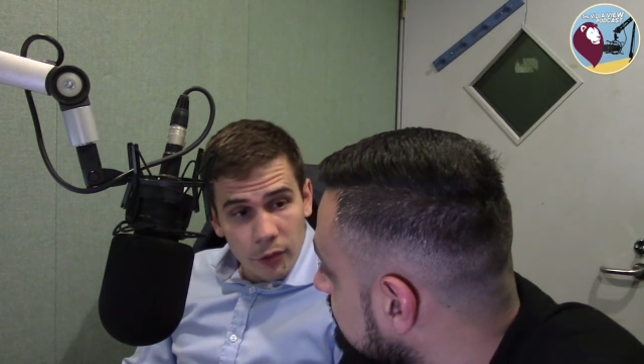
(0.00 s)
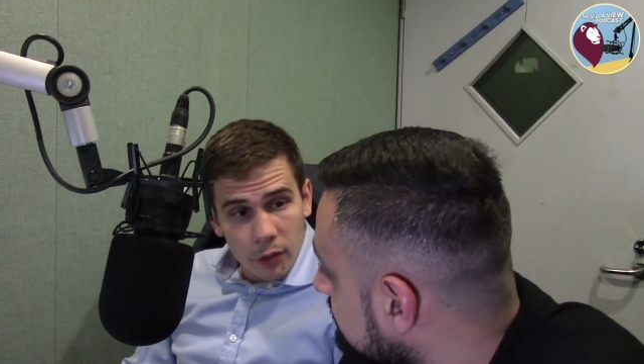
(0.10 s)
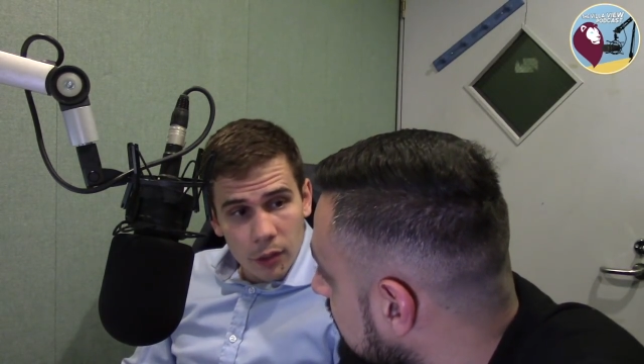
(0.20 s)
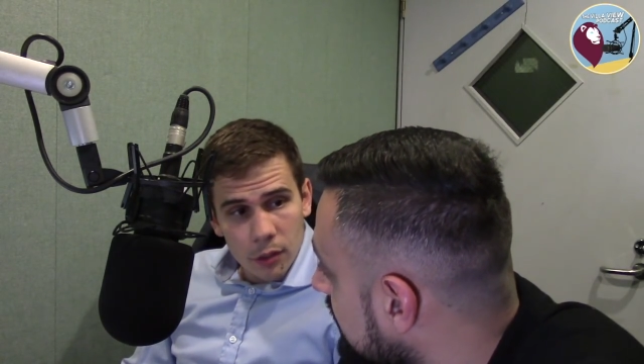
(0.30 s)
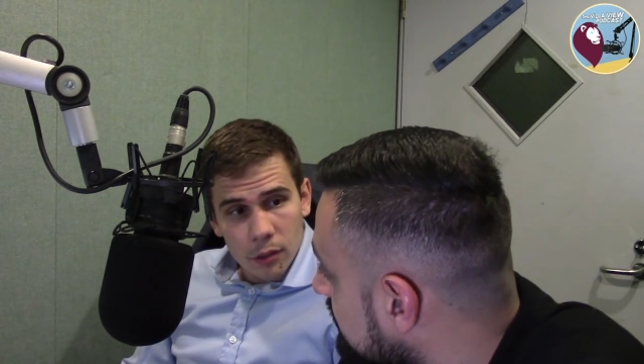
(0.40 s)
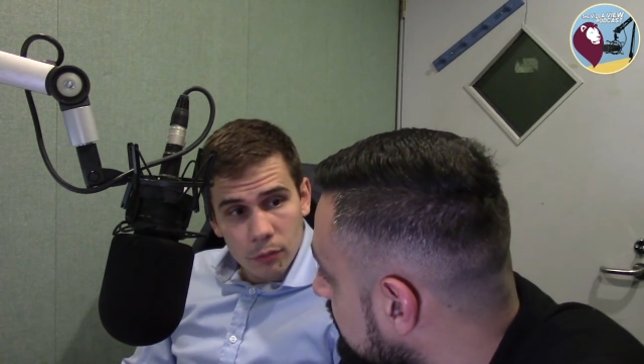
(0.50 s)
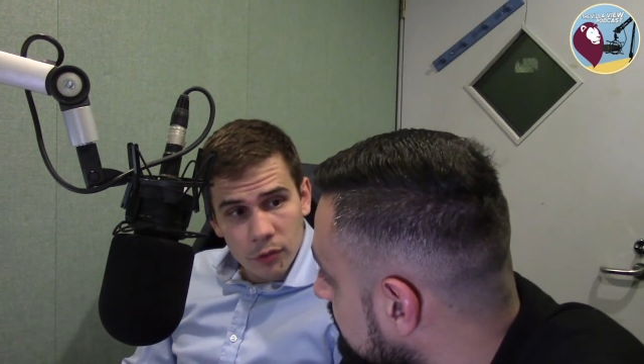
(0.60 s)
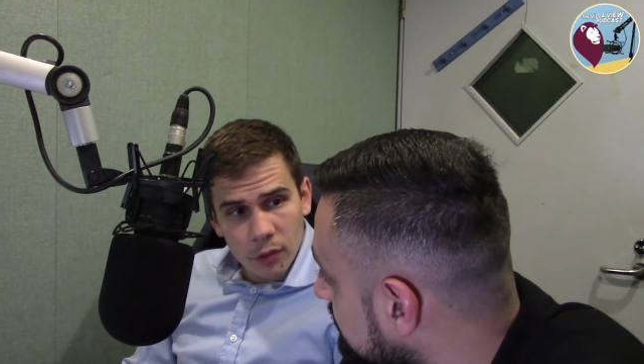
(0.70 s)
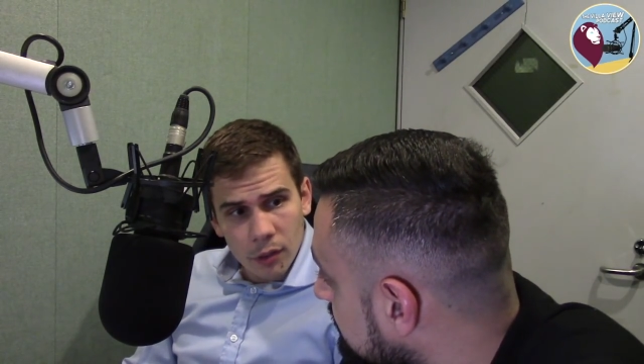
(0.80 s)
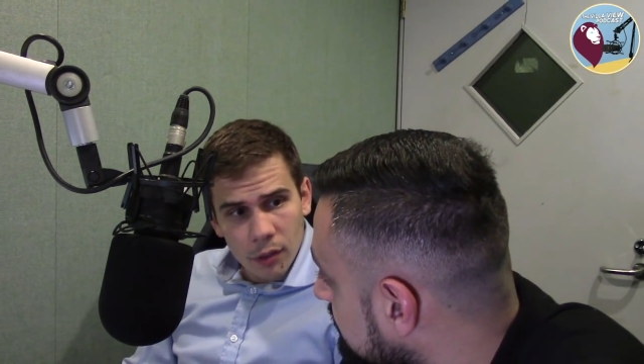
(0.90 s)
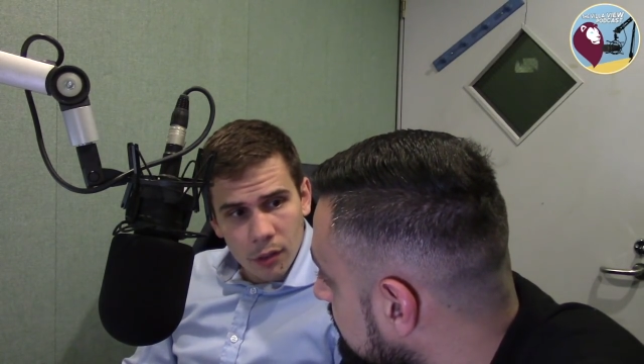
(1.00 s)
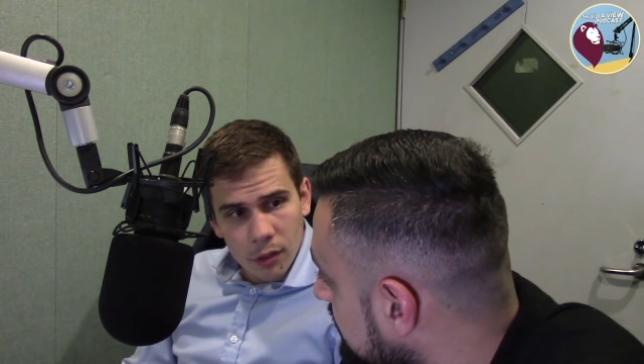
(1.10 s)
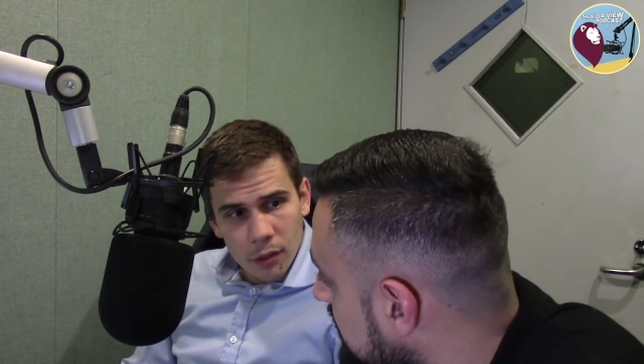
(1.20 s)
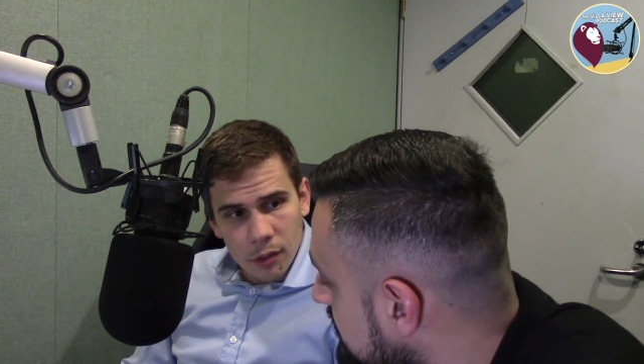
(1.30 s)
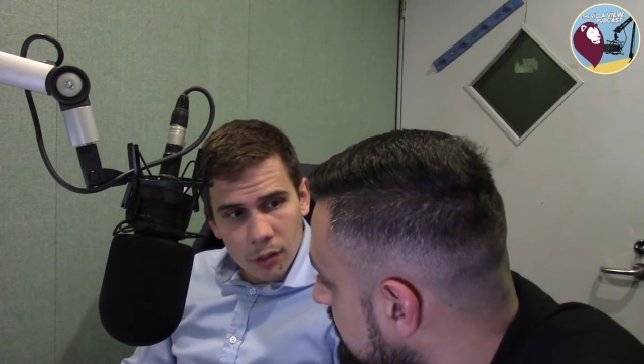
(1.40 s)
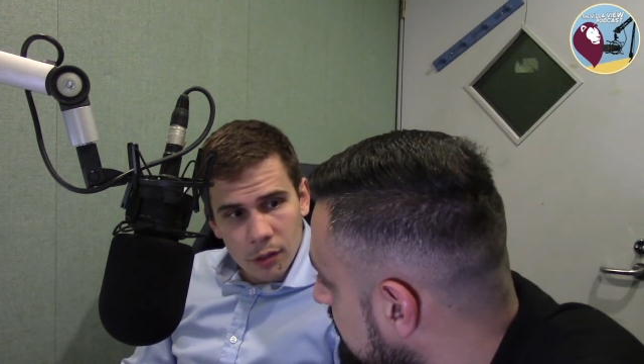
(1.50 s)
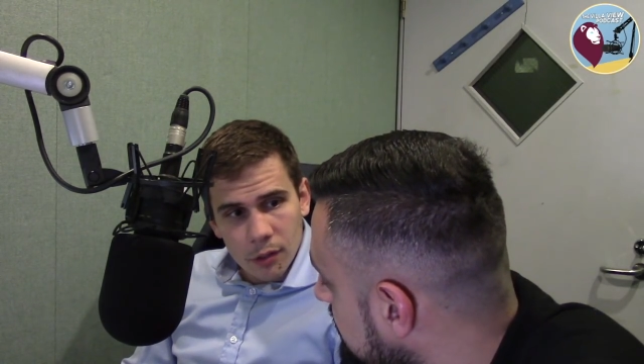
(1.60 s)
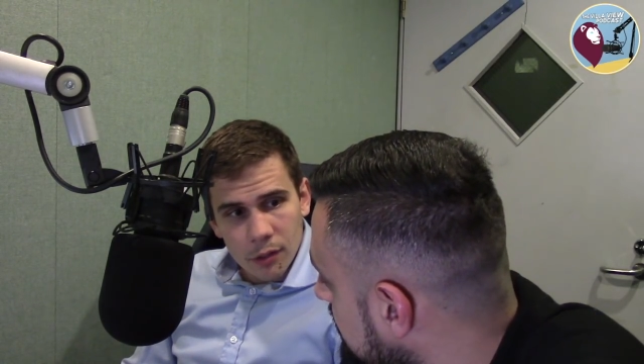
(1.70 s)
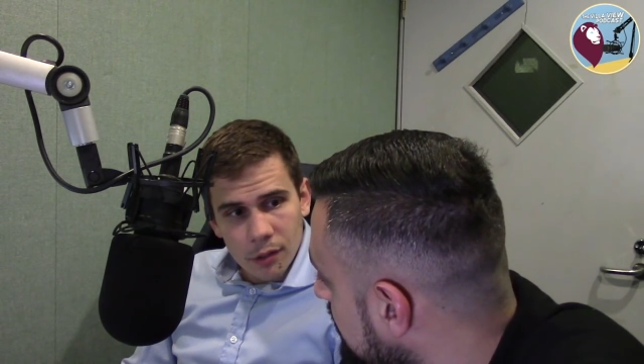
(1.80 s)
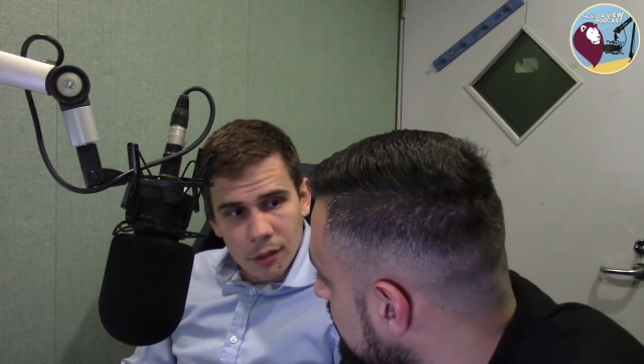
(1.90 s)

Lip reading: sorry. Yeah. Was it? He's in the